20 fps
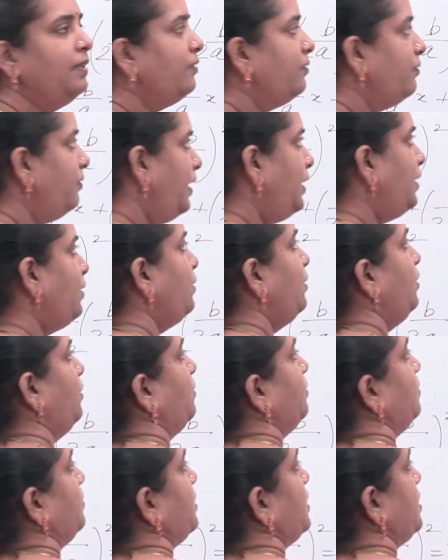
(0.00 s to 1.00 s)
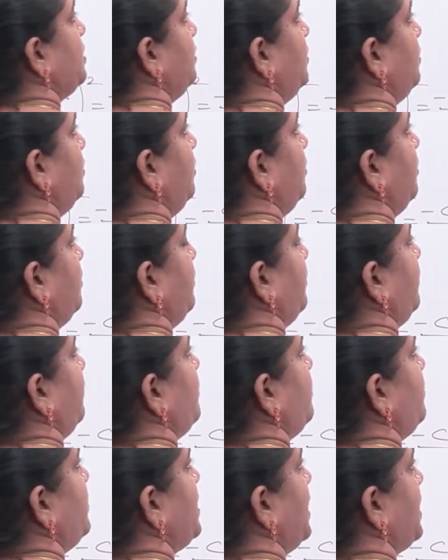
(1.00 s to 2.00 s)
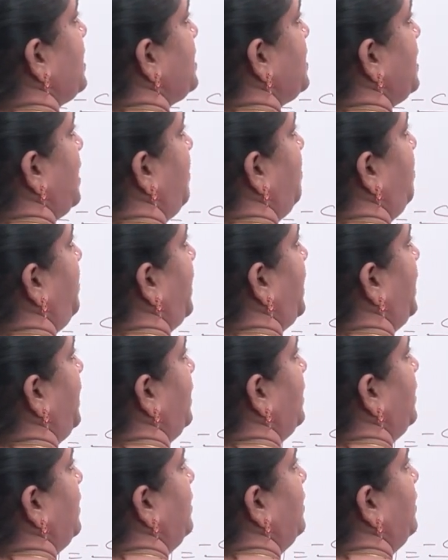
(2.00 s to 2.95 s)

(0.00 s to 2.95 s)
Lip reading: We do not know. So, just apply